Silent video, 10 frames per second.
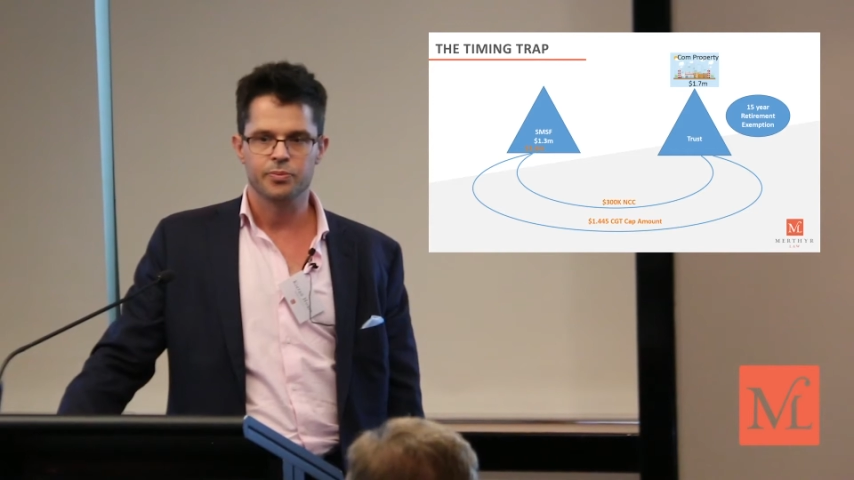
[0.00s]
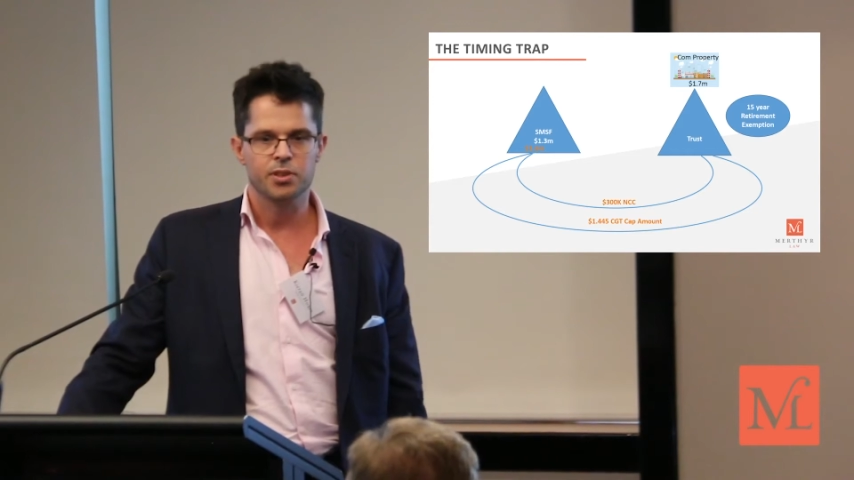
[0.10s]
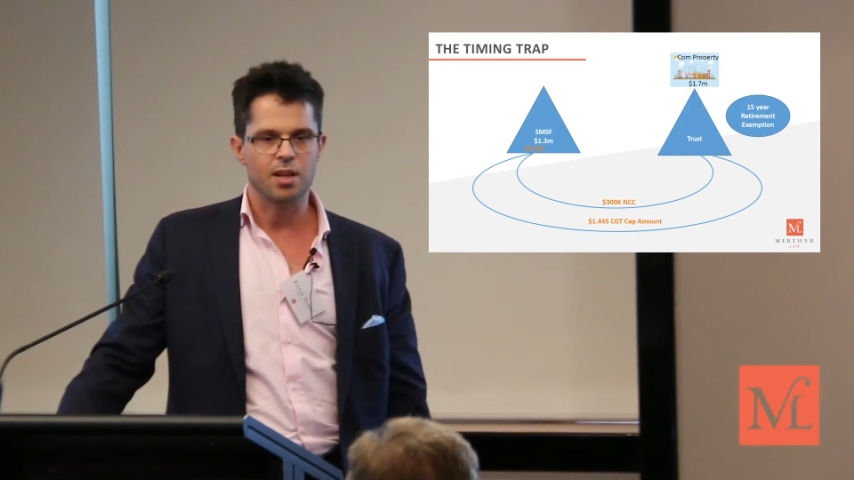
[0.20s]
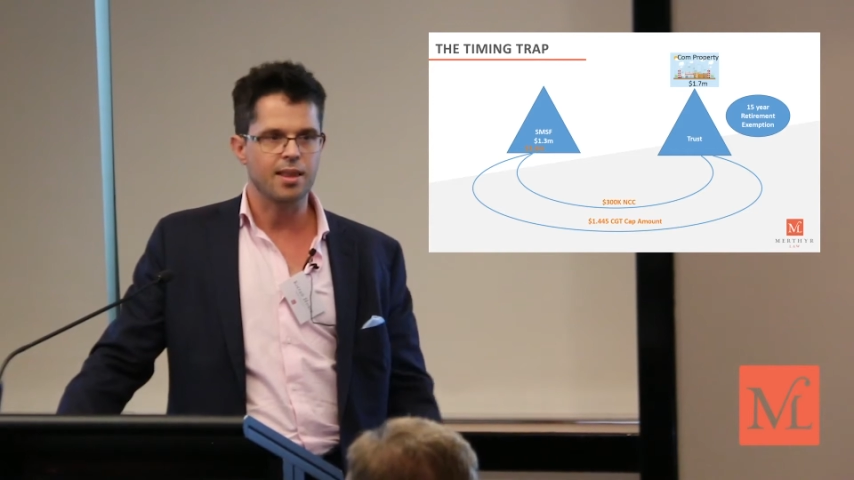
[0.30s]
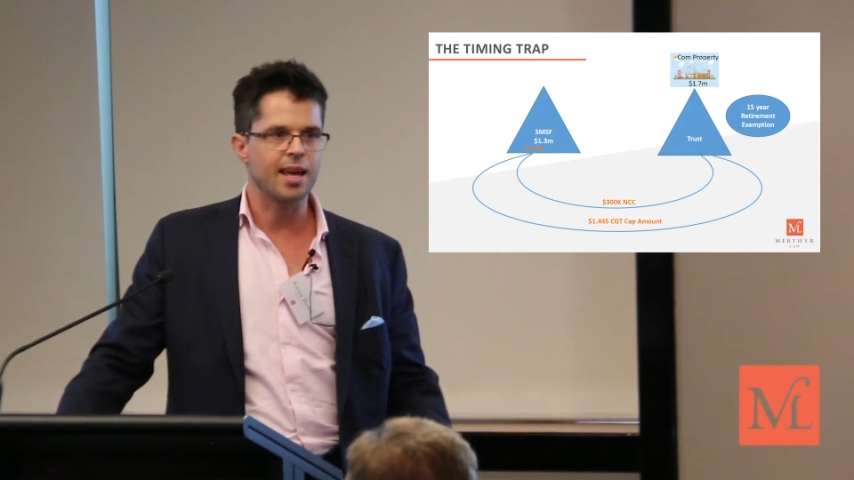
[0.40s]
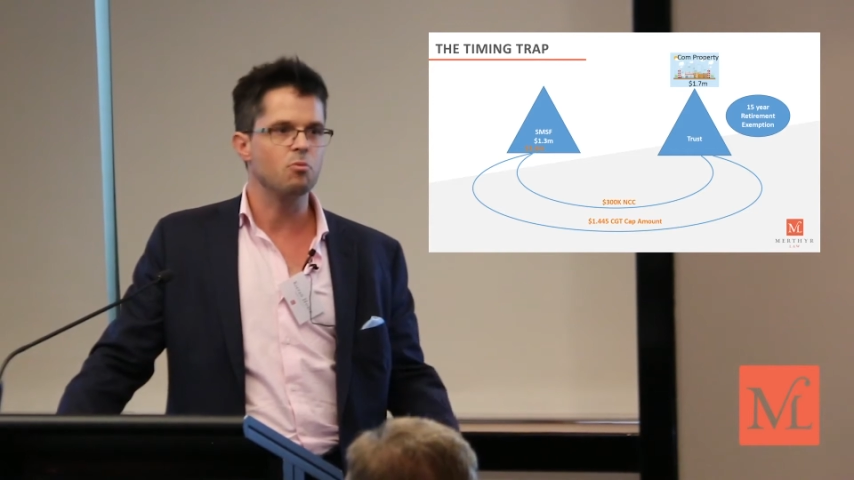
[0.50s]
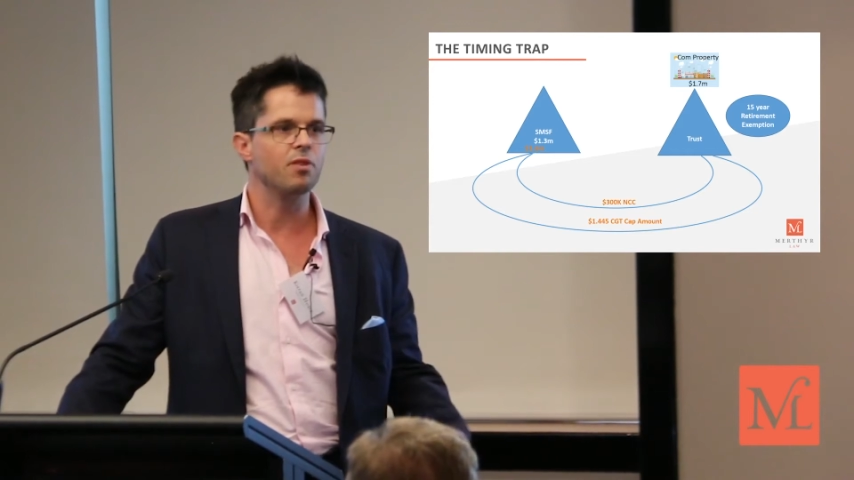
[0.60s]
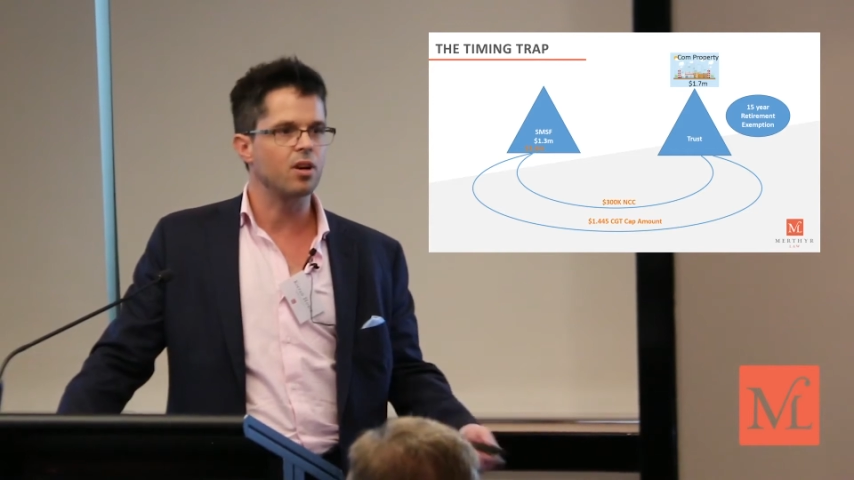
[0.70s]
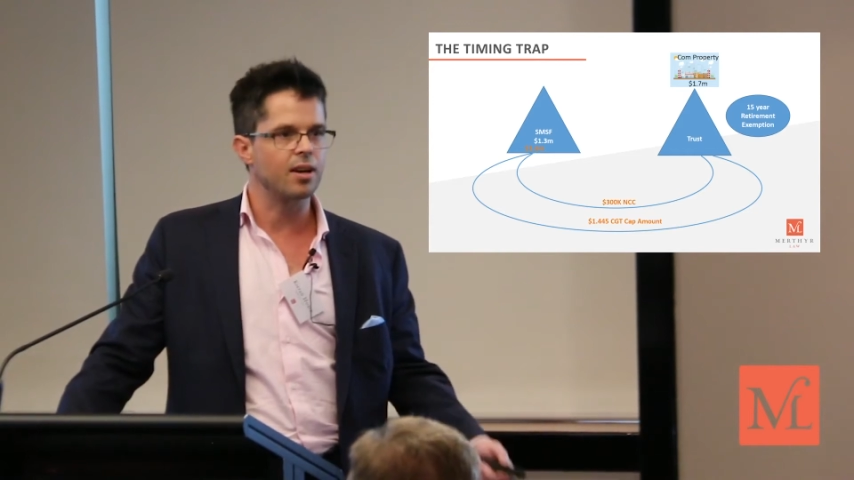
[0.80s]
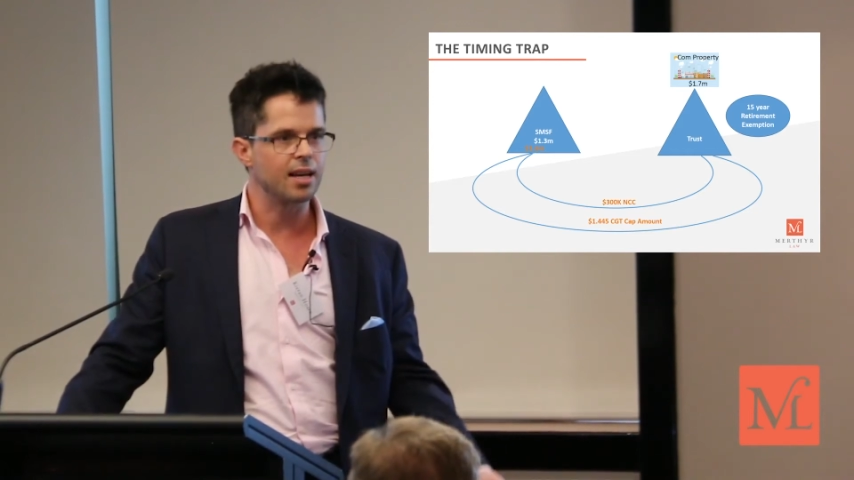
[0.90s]
So then
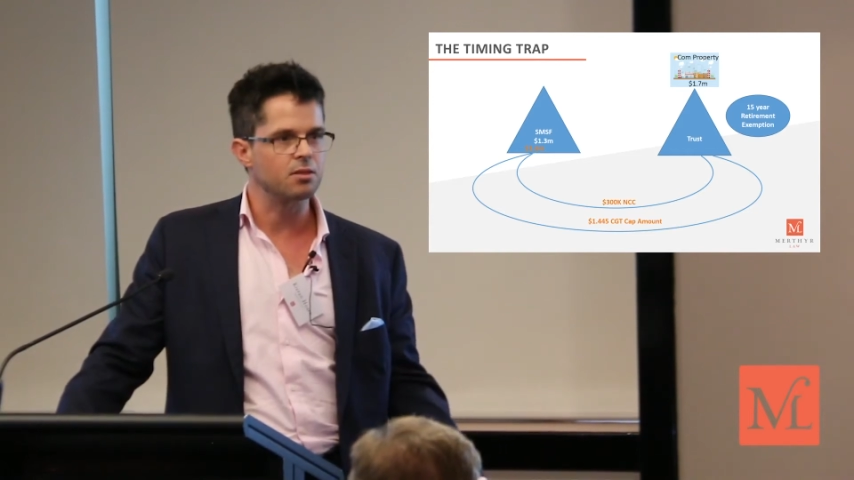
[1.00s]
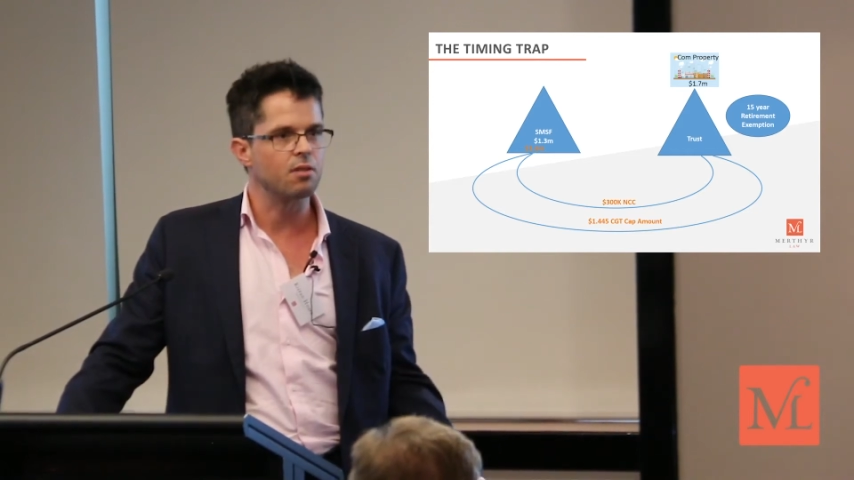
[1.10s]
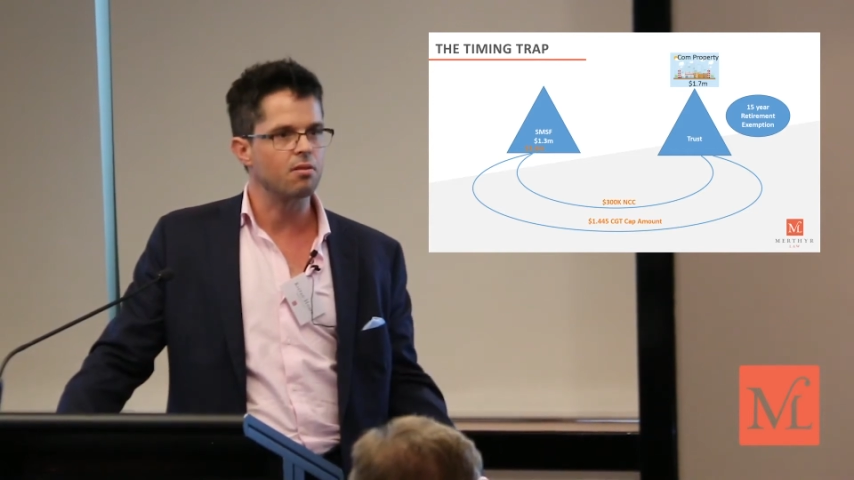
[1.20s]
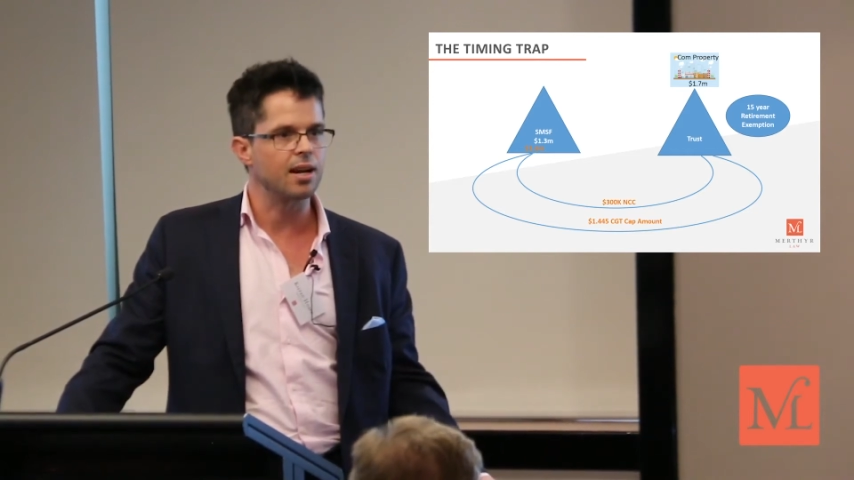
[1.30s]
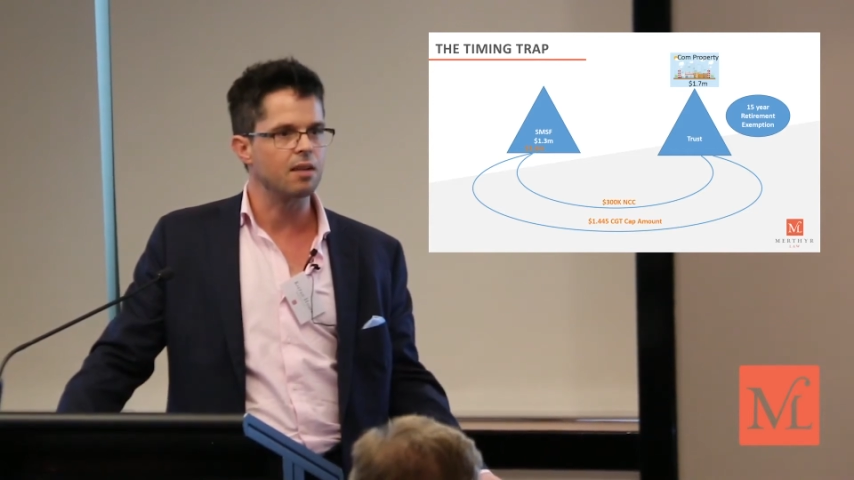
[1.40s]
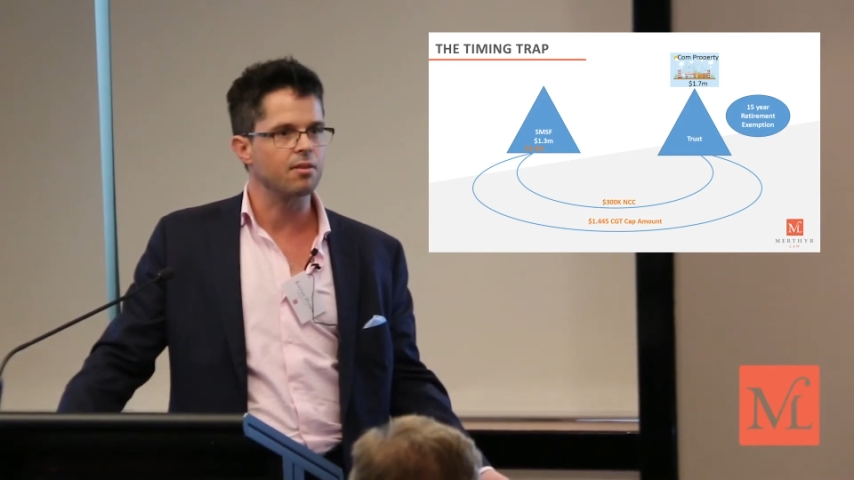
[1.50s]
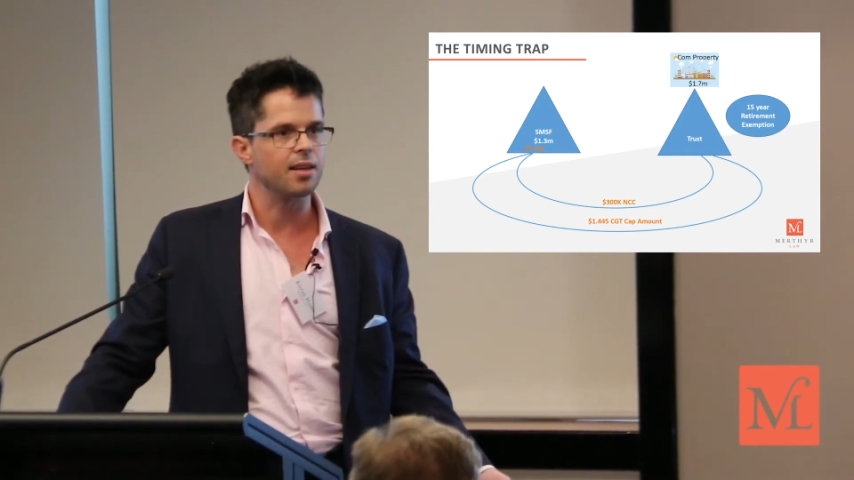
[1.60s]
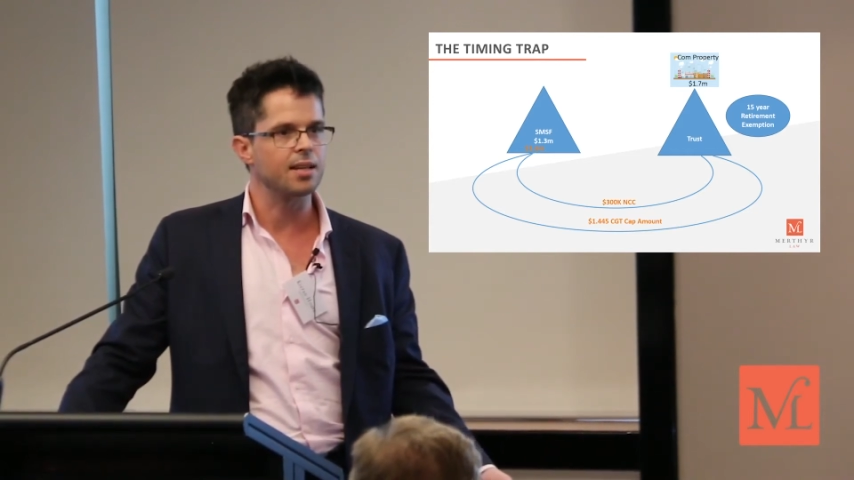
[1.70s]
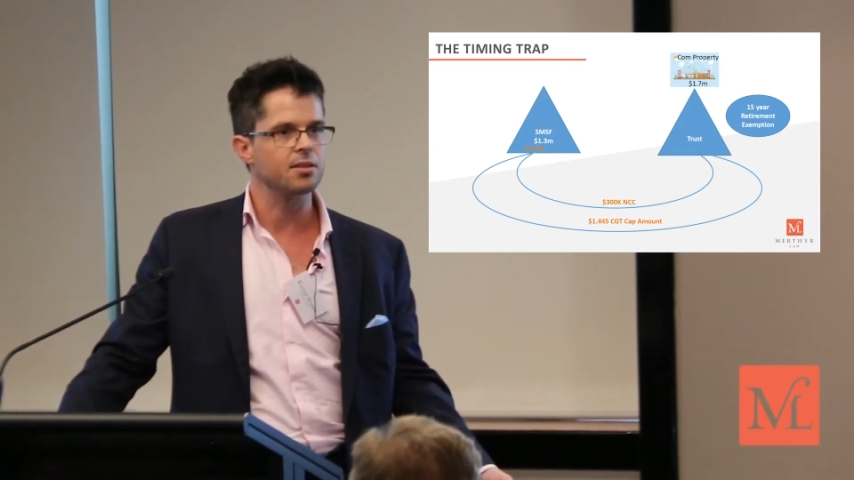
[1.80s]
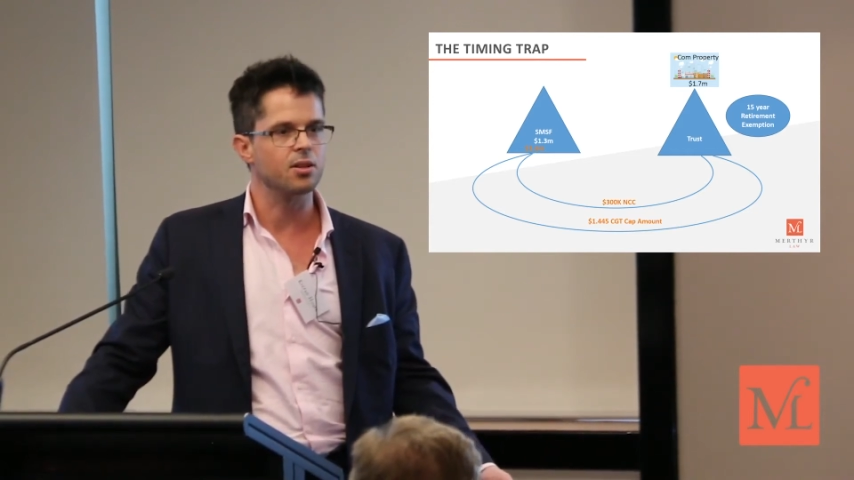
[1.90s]
we've got an extra
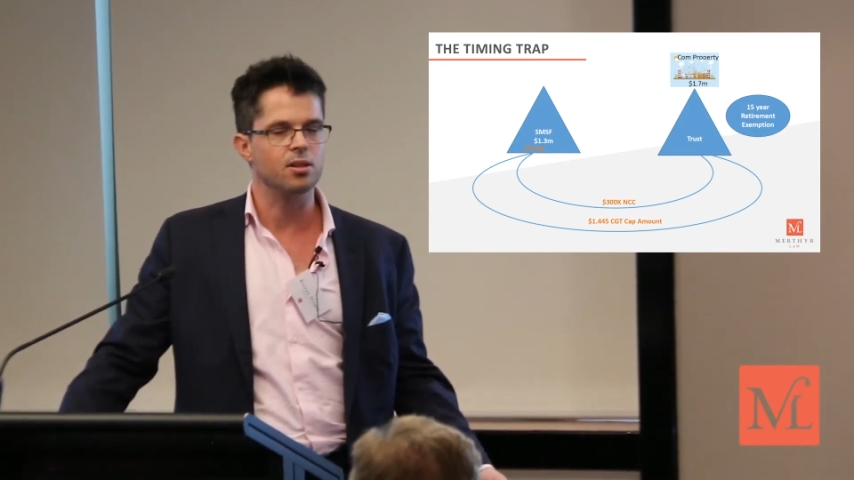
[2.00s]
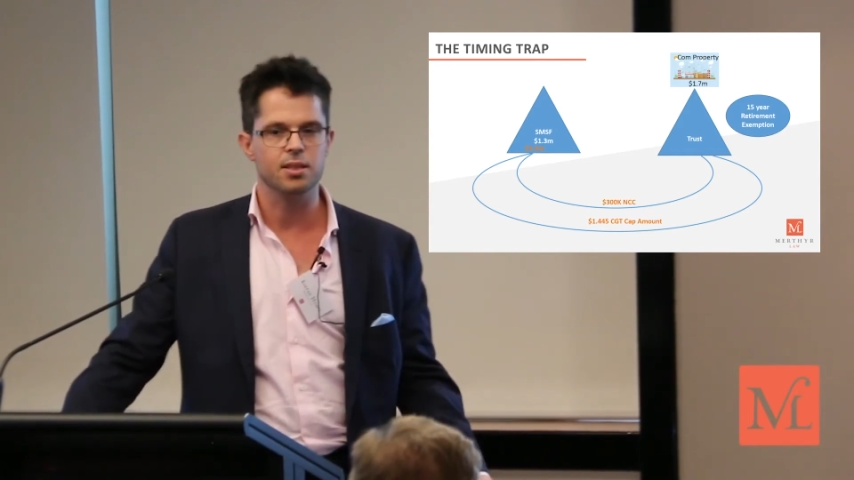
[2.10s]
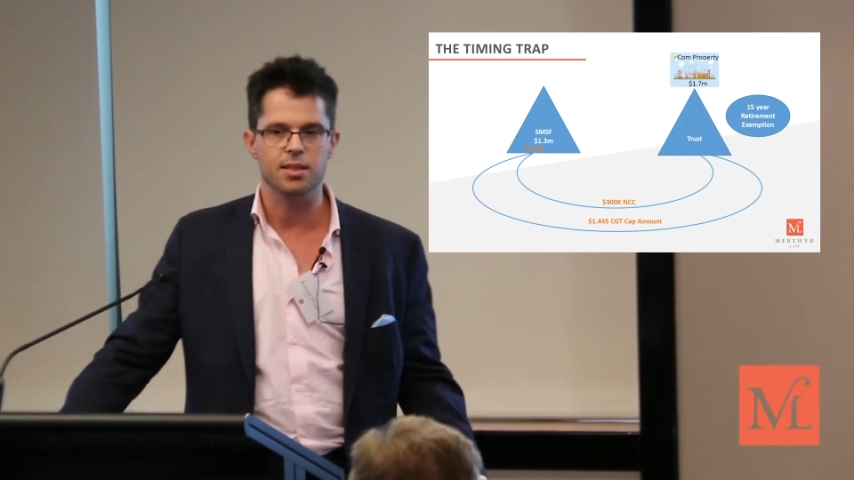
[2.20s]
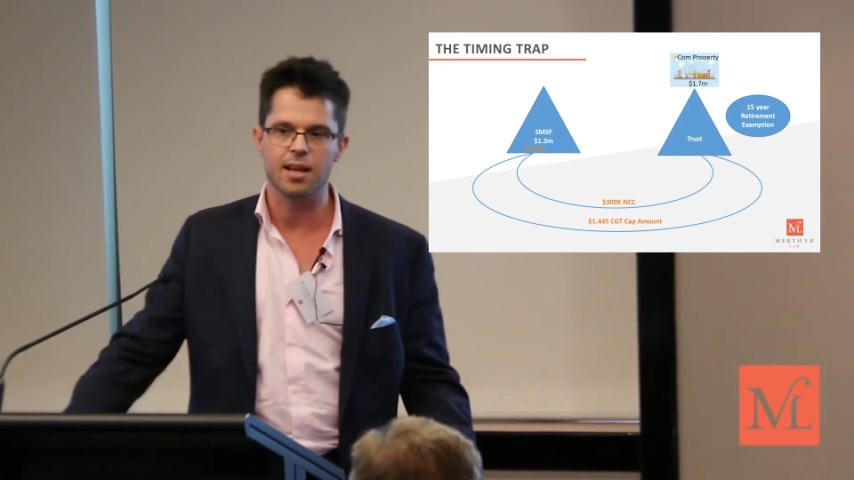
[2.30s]
$300,000